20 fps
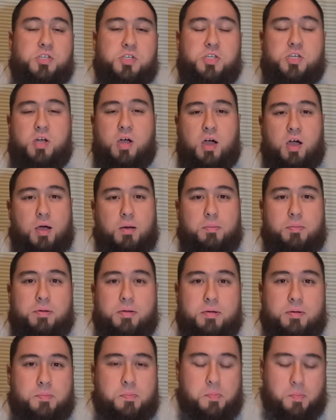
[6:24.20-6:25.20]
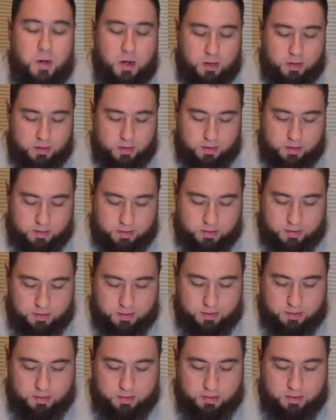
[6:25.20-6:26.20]
job, Molly.
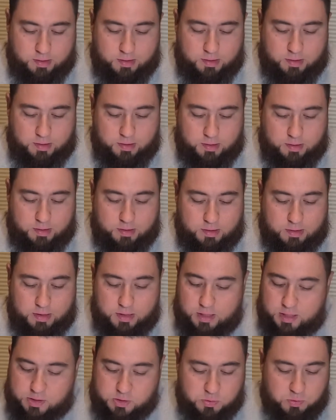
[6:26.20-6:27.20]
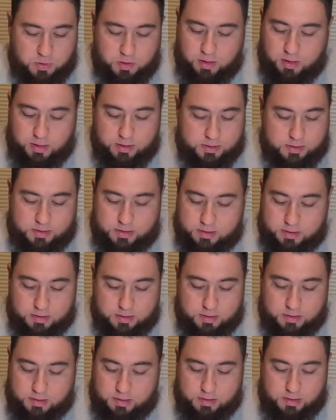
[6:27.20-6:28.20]
The Israelites
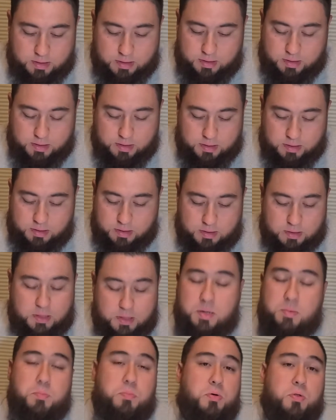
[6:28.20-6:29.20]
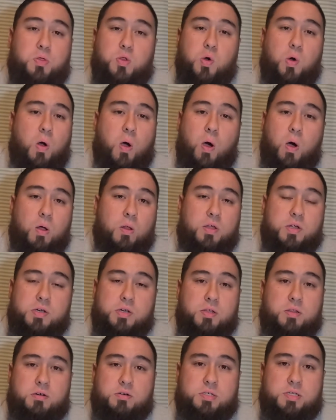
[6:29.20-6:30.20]
didn't put their all
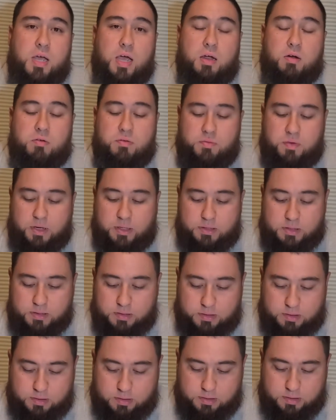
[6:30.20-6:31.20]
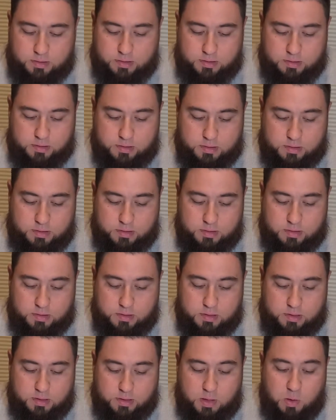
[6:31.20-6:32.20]
into their sacrifices.
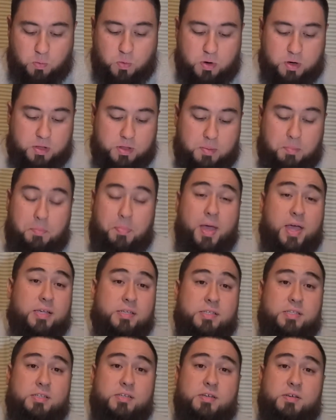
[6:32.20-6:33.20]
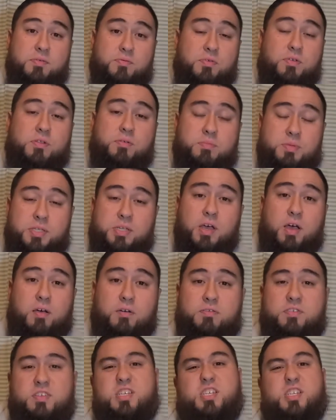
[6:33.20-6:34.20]
They wanted the best for
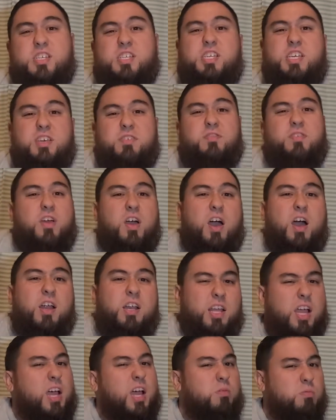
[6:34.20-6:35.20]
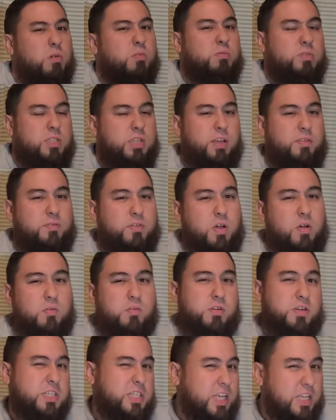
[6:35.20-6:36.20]
themselves and just give God kind of what was left over.
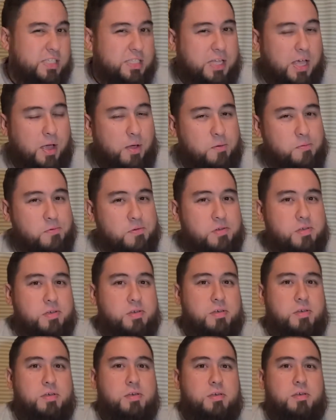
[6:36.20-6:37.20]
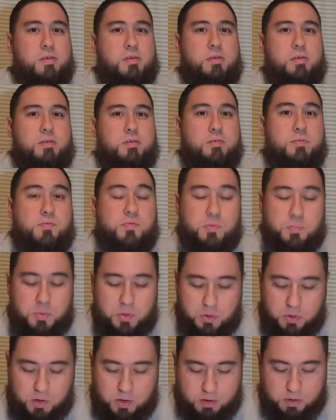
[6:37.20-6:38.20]
Does that sound
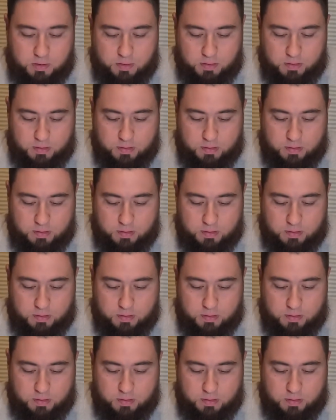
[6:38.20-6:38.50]
familiar?